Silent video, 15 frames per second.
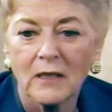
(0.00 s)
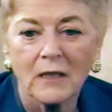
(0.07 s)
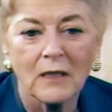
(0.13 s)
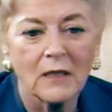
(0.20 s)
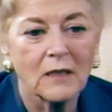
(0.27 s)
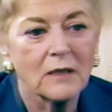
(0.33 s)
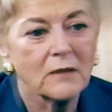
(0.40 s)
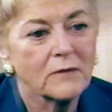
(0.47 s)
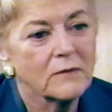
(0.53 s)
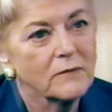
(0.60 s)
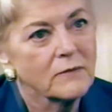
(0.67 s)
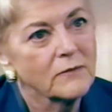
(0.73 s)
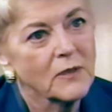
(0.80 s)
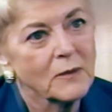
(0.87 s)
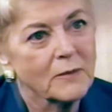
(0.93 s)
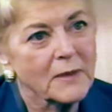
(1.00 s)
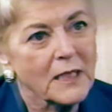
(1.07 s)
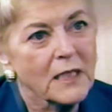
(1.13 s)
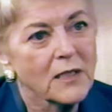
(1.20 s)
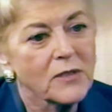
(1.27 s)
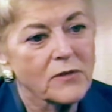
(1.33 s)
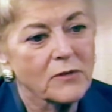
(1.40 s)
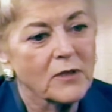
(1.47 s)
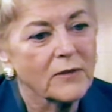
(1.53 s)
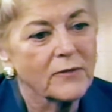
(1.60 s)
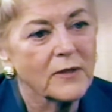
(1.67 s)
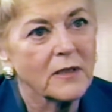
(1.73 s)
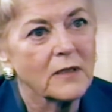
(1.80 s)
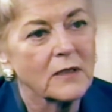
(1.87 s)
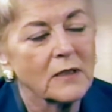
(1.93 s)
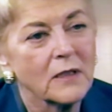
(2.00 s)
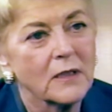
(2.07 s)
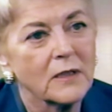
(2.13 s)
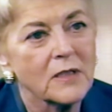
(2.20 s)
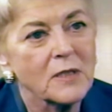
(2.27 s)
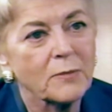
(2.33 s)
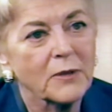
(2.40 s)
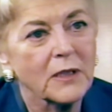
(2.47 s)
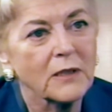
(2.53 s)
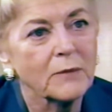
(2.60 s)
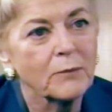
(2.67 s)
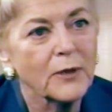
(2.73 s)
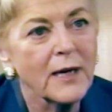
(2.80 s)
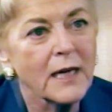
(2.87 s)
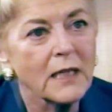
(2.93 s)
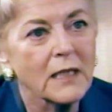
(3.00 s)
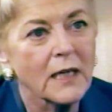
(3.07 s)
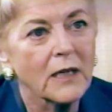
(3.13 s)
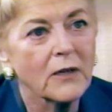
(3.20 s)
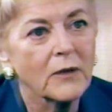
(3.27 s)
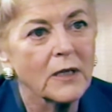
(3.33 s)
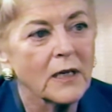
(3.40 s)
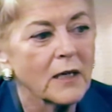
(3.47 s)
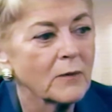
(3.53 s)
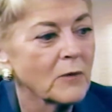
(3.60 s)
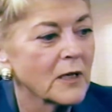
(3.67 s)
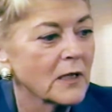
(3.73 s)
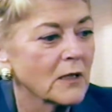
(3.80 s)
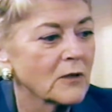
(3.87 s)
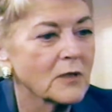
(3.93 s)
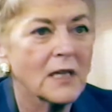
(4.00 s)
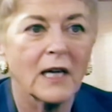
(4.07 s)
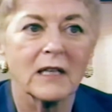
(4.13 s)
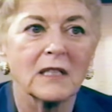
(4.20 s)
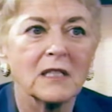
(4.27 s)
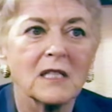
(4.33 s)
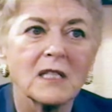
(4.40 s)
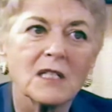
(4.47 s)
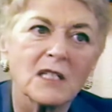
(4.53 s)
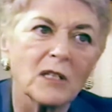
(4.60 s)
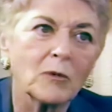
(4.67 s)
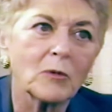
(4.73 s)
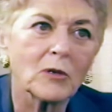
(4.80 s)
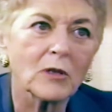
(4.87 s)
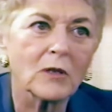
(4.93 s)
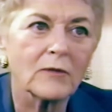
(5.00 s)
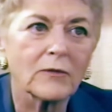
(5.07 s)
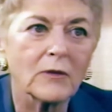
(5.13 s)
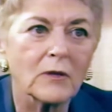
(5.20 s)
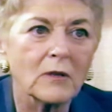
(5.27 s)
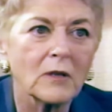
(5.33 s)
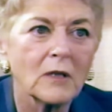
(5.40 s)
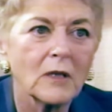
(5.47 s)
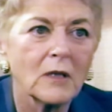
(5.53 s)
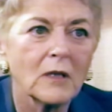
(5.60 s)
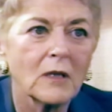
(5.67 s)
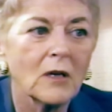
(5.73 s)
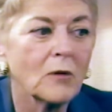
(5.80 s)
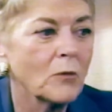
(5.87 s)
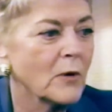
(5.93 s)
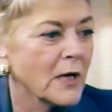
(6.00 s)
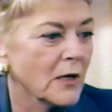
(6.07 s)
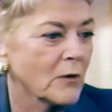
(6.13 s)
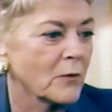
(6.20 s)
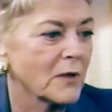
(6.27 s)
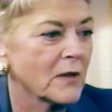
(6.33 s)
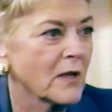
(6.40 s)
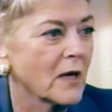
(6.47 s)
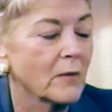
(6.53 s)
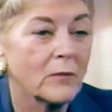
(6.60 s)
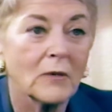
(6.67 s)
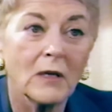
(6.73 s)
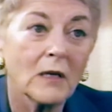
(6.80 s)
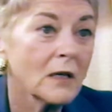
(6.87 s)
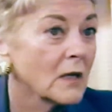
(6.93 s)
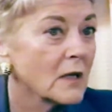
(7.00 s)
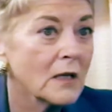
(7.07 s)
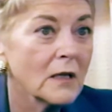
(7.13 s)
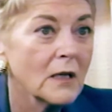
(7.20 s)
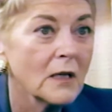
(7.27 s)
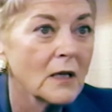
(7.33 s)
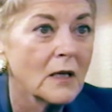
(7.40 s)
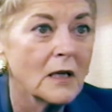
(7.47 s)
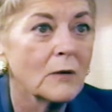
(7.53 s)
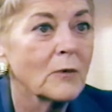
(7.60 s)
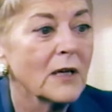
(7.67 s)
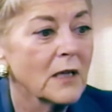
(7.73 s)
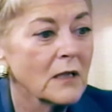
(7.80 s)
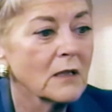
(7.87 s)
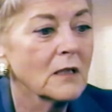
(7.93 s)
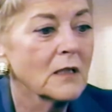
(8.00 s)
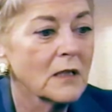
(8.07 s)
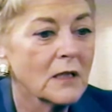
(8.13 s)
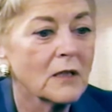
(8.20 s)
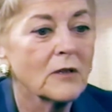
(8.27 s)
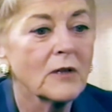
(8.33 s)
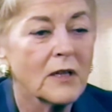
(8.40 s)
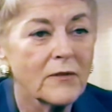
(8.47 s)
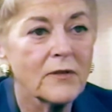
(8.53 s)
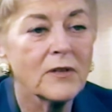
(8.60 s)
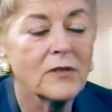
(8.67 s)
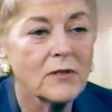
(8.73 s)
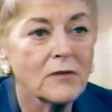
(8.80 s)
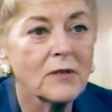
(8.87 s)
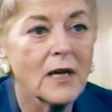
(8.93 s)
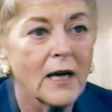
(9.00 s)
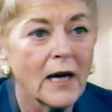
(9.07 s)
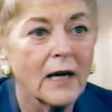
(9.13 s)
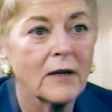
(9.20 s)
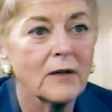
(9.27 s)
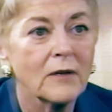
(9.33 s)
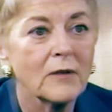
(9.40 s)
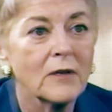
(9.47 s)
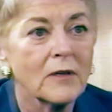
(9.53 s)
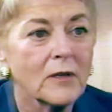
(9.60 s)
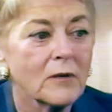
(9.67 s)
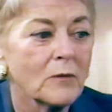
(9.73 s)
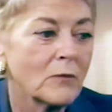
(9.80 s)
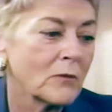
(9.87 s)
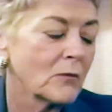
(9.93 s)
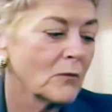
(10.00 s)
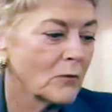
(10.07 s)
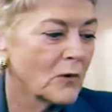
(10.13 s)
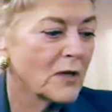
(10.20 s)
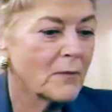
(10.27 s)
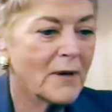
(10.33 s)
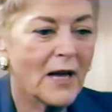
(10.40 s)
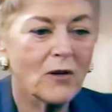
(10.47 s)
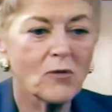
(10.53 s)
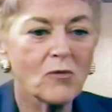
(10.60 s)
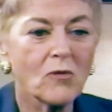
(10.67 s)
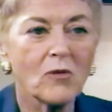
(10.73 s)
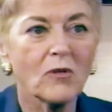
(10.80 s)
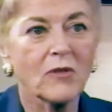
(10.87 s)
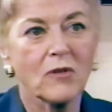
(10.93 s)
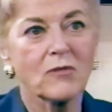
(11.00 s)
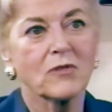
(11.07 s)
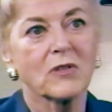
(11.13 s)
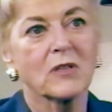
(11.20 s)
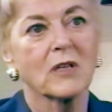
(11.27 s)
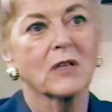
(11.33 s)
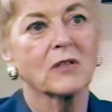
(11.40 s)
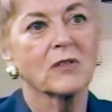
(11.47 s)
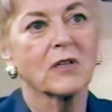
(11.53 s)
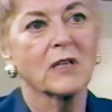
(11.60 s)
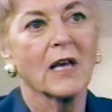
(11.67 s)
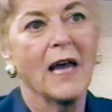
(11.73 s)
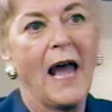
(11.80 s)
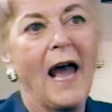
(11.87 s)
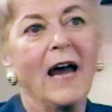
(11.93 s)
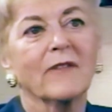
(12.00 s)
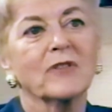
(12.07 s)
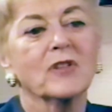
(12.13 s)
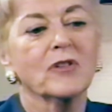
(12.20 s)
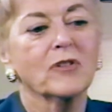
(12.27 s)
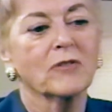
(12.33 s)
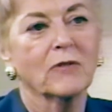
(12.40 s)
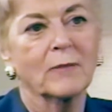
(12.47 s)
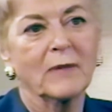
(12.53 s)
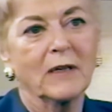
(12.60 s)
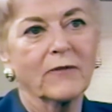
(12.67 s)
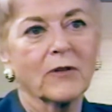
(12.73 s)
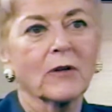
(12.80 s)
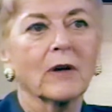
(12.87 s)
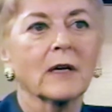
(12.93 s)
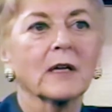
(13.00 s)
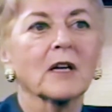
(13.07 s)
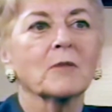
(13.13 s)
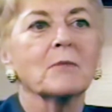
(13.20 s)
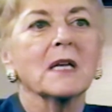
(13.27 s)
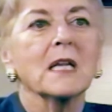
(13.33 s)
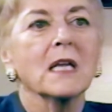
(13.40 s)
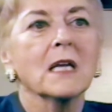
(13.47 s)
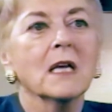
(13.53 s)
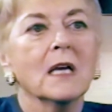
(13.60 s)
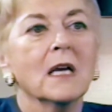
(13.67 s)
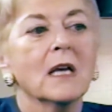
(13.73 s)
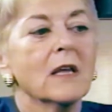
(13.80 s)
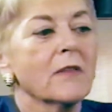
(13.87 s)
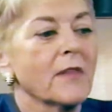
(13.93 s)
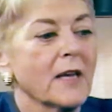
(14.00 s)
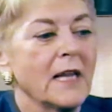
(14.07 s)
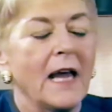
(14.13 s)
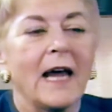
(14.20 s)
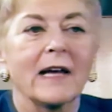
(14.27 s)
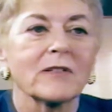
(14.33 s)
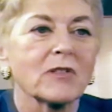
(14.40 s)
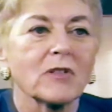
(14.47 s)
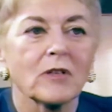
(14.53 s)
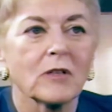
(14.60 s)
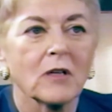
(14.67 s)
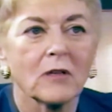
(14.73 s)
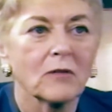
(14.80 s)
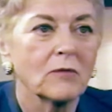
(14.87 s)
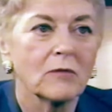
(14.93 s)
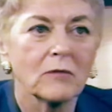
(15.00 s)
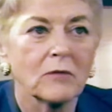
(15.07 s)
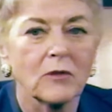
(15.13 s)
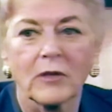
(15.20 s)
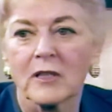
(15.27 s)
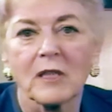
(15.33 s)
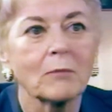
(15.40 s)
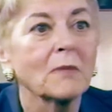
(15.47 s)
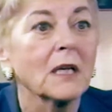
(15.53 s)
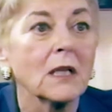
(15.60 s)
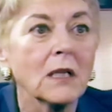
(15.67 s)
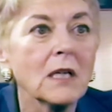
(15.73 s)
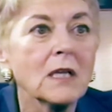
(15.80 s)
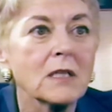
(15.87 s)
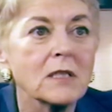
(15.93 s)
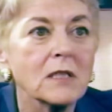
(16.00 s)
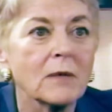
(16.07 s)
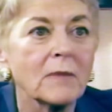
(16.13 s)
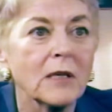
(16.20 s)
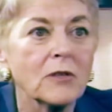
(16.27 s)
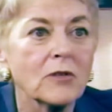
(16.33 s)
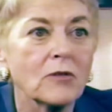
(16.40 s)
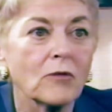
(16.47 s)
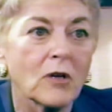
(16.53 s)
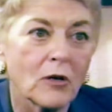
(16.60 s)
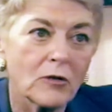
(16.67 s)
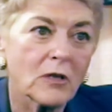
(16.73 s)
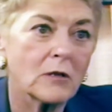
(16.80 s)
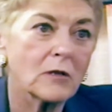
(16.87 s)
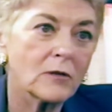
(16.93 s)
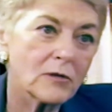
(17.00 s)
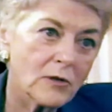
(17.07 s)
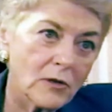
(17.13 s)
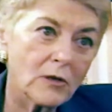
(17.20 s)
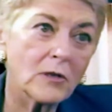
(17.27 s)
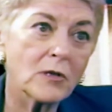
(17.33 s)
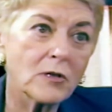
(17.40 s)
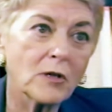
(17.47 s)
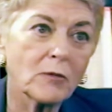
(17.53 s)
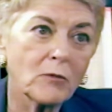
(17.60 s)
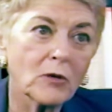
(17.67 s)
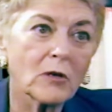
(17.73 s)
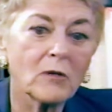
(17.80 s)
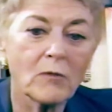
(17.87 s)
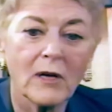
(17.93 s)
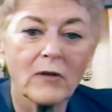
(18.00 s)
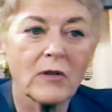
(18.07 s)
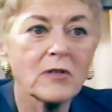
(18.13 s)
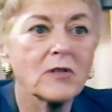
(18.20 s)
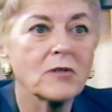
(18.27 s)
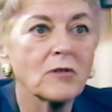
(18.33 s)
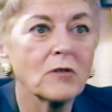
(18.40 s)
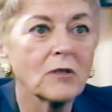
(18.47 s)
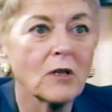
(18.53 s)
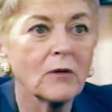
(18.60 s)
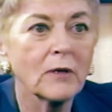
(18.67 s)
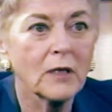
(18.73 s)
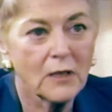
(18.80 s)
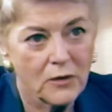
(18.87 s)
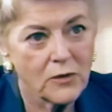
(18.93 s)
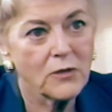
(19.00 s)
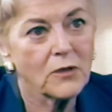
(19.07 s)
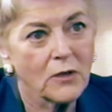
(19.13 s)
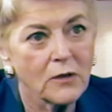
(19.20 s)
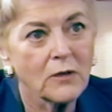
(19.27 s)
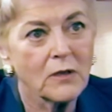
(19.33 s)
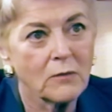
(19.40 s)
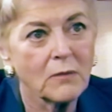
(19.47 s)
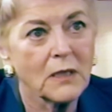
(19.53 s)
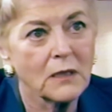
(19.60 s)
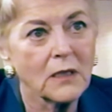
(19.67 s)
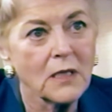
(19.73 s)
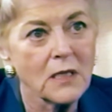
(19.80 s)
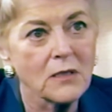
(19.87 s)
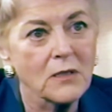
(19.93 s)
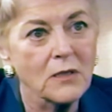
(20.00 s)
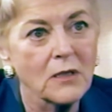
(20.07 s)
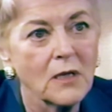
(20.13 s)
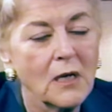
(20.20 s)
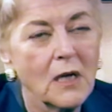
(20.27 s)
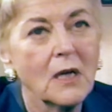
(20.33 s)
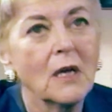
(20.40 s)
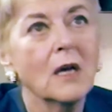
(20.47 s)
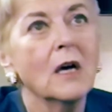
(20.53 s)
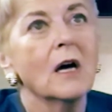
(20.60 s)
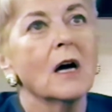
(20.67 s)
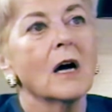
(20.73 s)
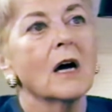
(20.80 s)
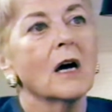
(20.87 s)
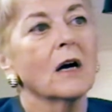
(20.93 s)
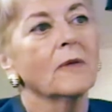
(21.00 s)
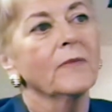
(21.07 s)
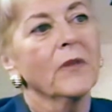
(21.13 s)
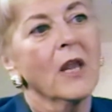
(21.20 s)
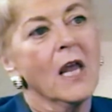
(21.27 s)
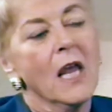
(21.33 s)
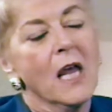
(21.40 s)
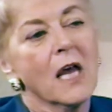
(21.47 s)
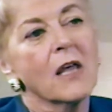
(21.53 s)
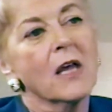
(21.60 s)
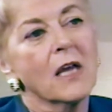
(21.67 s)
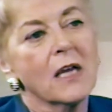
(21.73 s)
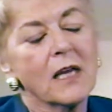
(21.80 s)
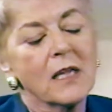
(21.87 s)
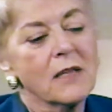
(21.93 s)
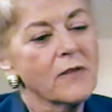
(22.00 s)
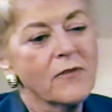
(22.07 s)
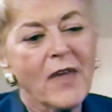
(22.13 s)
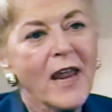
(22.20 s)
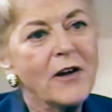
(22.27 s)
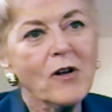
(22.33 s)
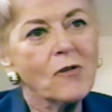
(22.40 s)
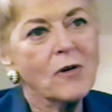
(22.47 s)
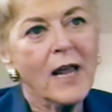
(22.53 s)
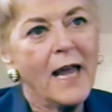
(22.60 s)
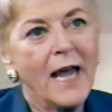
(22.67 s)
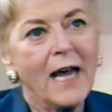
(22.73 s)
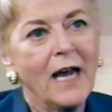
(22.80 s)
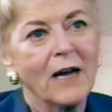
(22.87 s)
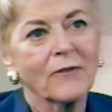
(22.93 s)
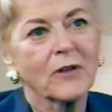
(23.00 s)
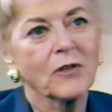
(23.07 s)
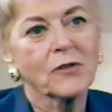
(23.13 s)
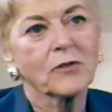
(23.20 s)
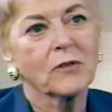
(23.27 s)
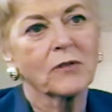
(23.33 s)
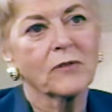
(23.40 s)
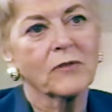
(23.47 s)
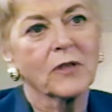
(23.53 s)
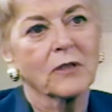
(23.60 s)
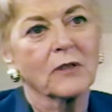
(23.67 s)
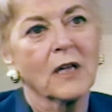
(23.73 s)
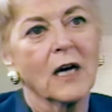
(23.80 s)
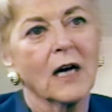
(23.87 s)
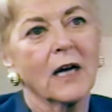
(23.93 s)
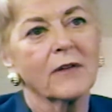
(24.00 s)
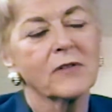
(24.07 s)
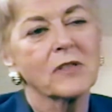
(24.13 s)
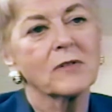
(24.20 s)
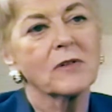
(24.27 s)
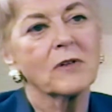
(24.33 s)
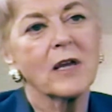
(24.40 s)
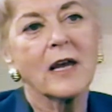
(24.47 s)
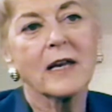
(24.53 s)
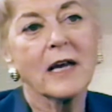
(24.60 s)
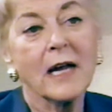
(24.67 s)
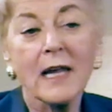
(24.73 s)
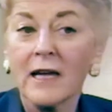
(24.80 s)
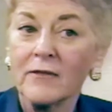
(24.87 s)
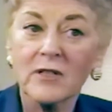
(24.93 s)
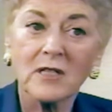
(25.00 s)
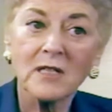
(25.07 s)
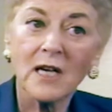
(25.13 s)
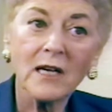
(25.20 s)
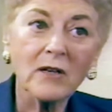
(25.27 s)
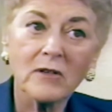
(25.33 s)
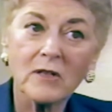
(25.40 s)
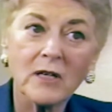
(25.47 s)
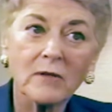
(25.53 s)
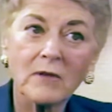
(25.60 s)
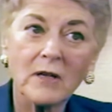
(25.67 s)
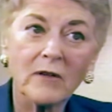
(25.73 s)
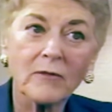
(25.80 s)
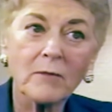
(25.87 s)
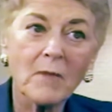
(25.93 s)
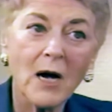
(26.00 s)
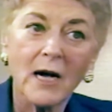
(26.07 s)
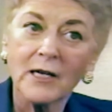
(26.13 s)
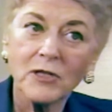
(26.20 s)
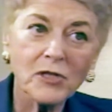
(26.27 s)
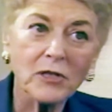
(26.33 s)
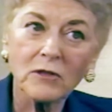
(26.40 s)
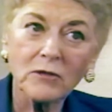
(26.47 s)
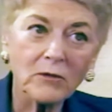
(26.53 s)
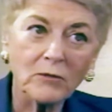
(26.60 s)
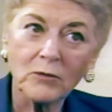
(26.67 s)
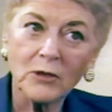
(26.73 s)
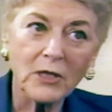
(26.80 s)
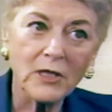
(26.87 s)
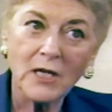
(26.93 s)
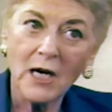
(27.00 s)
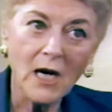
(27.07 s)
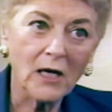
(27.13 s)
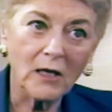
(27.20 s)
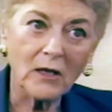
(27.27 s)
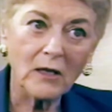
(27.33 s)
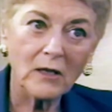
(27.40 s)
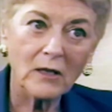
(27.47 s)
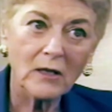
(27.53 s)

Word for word: um, you know, my kids are off on, on spring break now and I want to go down to Disney World for a week with them. Uh, well, you know, if you do that, you know, what about all those things that you have to do? I mean, if you're on a committee that has to go look at the Middle East. I mean, do you go to, to Disney World while this is all going on, or do you go to the Middle East? Um, they don't have control of their lives. And I have to tell you that if my children were young